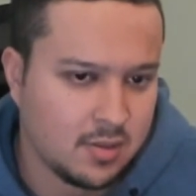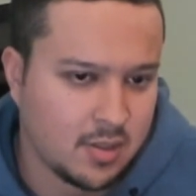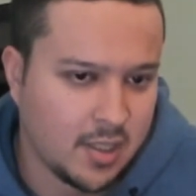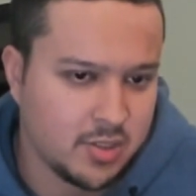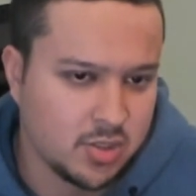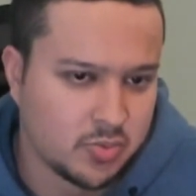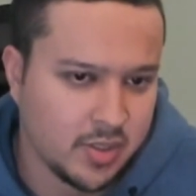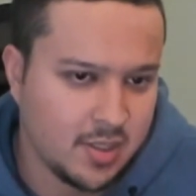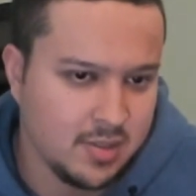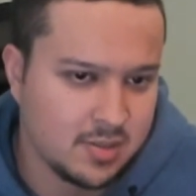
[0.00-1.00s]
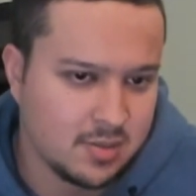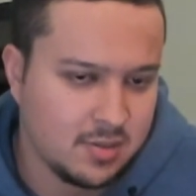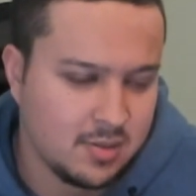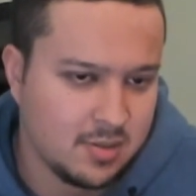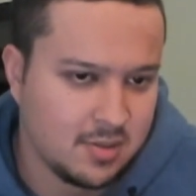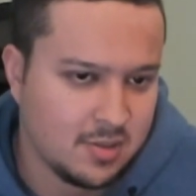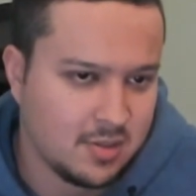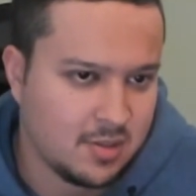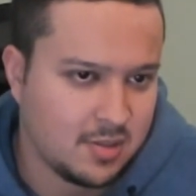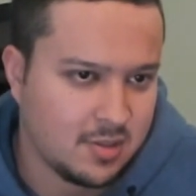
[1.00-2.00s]
I just realized
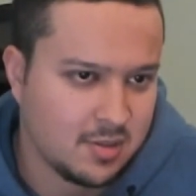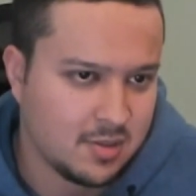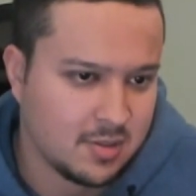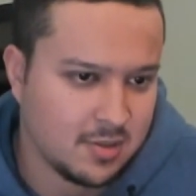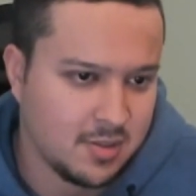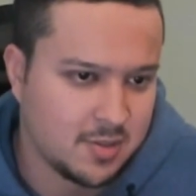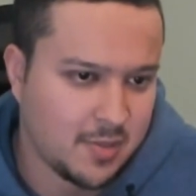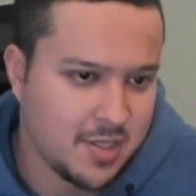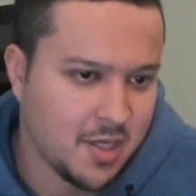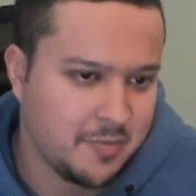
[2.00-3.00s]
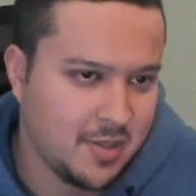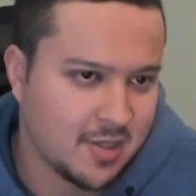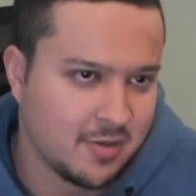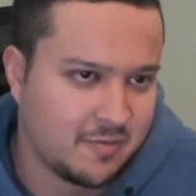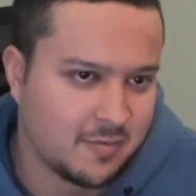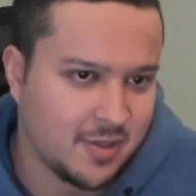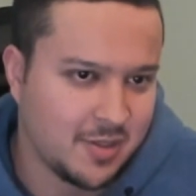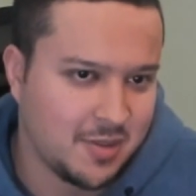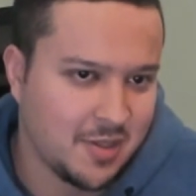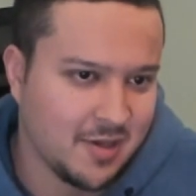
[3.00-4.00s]
this might not be that good for me.
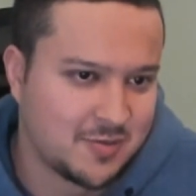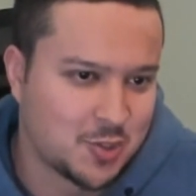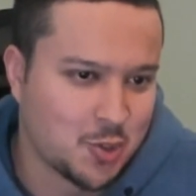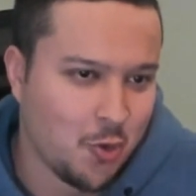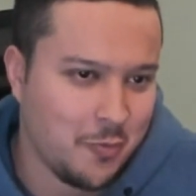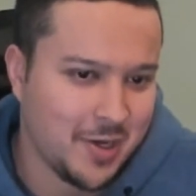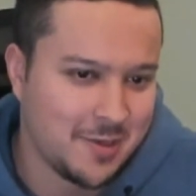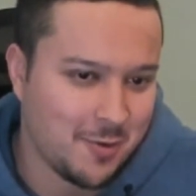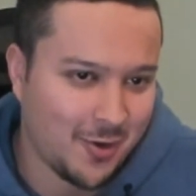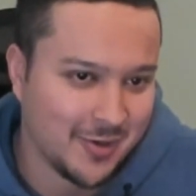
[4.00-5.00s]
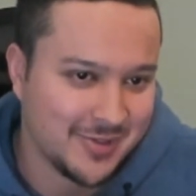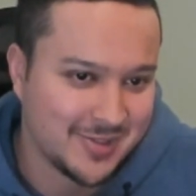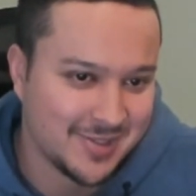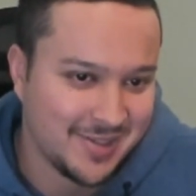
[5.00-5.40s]
They have so many pawns.